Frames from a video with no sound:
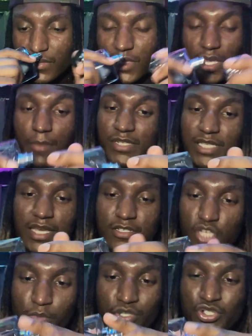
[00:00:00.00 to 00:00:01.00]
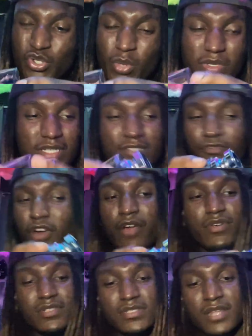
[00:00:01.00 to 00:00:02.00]
I'm just getting so mature with these
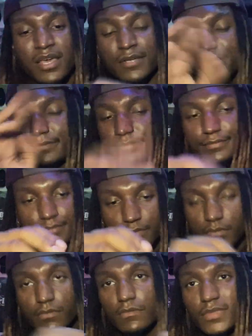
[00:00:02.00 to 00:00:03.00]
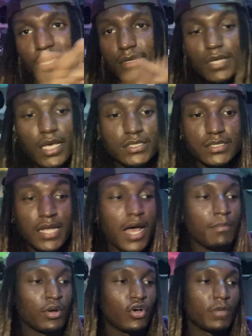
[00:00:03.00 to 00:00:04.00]
fragrances. Like, that's
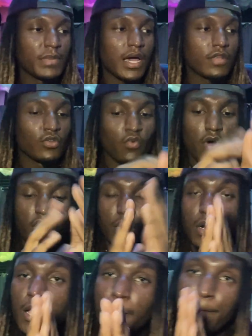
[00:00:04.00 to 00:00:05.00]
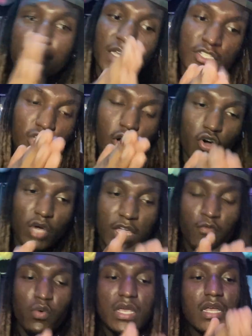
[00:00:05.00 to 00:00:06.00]
not blowing me out the water. So if
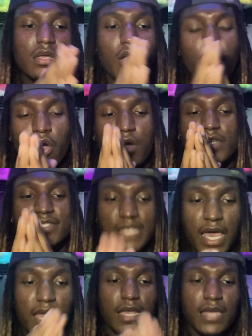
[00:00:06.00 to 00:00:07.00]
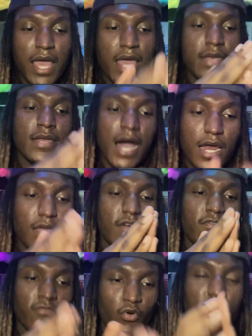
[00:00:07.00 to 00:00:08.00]
we are saying that
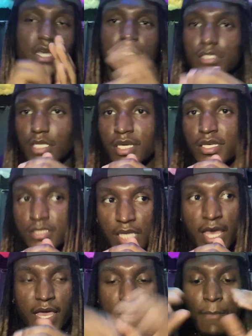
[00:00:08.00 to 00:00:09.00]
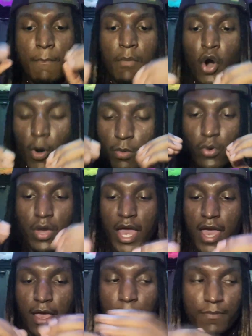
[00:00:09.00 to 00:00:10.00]
Nautica Voyage is a mobile
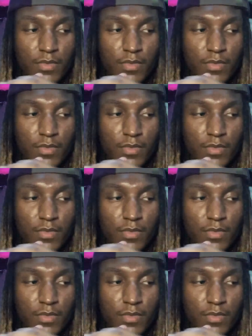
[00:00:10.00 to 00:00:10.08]
game,